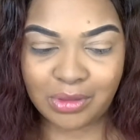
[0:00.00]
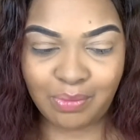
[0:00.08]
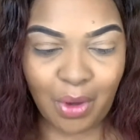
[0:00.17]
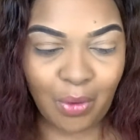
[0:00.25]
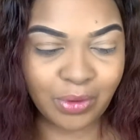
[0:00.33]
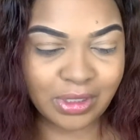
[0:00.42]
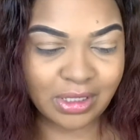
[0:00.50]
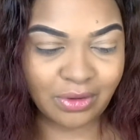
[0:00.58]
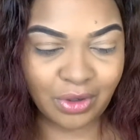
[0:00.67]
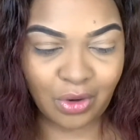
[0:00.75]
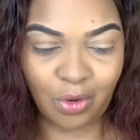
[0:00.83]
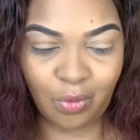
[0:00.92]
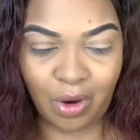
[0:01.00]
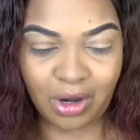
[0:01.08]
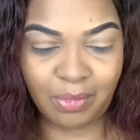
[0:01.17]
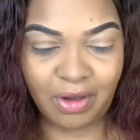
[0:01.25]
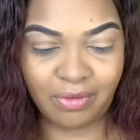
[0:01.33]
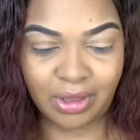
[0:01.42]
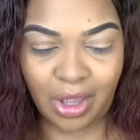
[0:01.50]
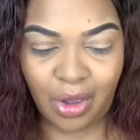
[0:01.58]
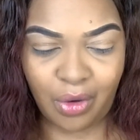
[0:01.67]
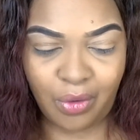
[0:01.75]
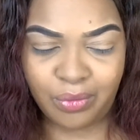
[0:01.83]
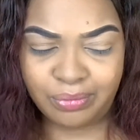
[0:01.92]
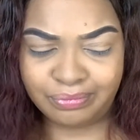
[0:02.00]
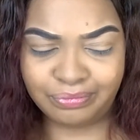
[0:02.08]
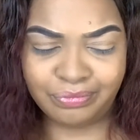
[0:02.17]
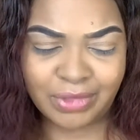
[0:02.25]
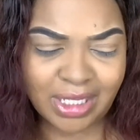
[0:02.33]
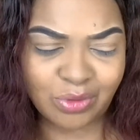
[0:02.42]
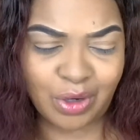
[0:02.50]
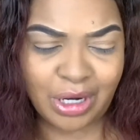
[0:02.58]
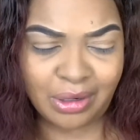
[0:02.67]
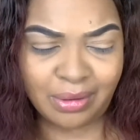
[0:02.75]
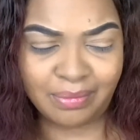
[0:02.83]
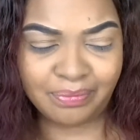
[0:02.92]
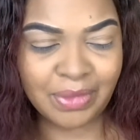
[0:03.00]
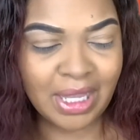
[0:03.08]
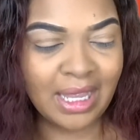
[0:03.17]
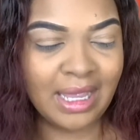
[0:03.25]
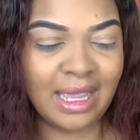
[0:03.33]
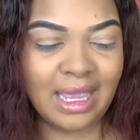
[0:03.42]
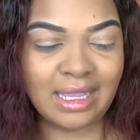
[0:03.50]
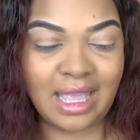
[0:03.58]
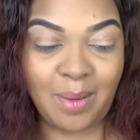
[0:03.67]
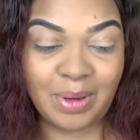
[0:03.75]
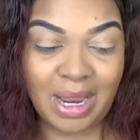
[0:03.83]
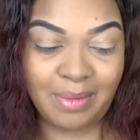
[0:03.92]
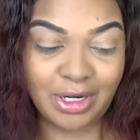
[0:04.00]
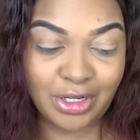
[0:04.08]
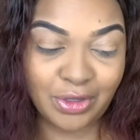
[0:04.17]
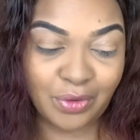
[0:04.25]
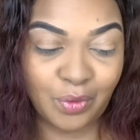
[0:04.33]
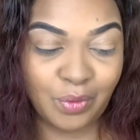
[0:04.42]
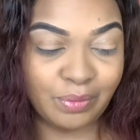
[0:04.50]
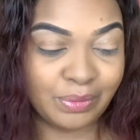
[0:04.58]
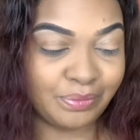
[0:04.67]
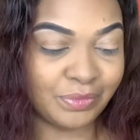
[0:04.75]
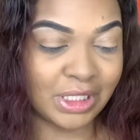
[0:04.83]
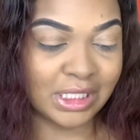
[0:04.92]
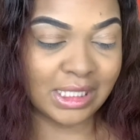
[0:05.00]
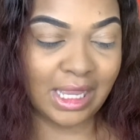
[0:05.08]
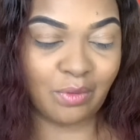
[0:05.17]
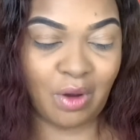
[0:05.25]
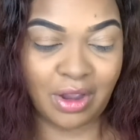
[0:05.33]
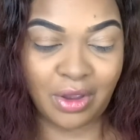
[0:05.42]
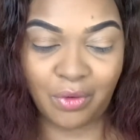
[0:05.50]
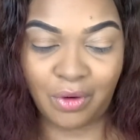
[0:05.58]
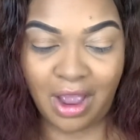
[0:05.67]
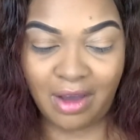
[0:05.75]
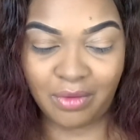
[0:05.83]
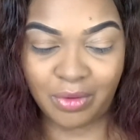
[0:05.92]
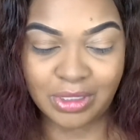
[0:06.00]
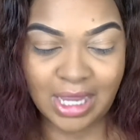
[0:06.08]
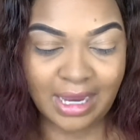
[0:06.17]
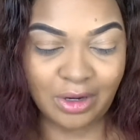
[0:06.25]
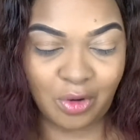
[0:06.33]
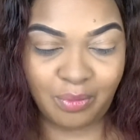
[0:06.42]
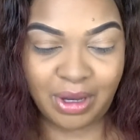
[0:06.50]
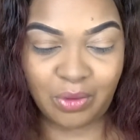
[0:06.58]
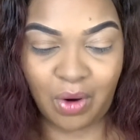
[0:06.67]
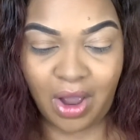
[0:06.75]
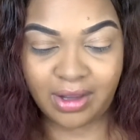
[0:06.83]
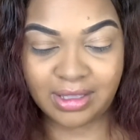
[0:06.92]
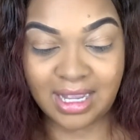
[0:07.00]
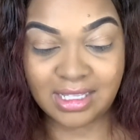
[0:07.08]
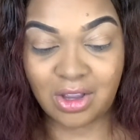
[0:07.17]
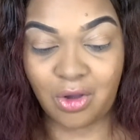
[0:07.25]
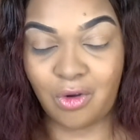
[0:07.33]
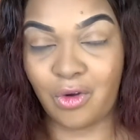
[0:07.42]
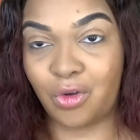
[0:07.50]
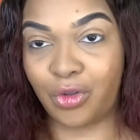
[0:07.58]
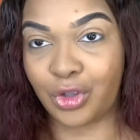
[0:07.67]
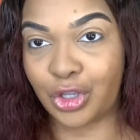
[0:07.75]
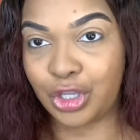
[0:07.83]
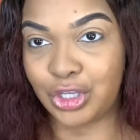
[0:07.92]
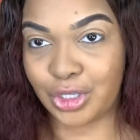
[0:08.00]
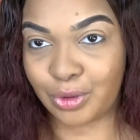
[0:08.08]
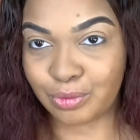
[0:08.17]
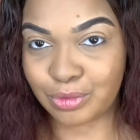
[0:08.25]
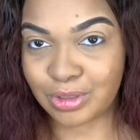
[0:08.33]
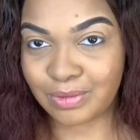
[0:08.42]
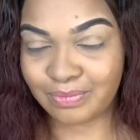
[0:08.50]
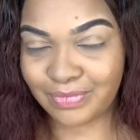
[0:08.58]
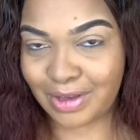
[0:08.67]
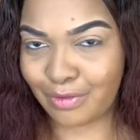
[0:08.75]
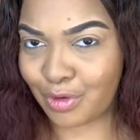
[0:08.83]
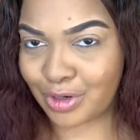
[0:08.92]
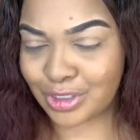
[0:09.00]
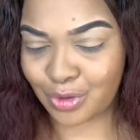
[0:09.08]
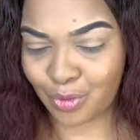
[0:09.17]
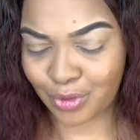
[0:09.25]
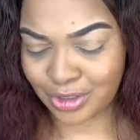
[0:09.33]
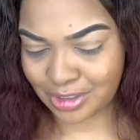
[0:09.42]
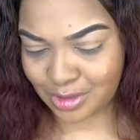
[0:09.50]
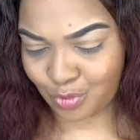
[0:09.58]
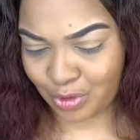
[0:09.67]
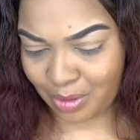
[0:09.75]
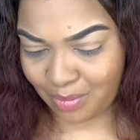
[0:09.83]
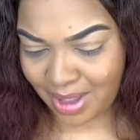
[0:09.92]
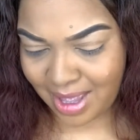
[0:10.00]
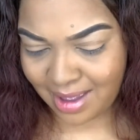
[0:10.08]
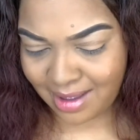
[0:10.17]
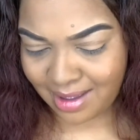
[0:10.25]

Bowl Cereal, Water Buffalo, that's random, and Yabba Dabba Doo, Slate Rock and Gravel, Dino, Bedrock. That's all cute. And of course the orange is Wilma,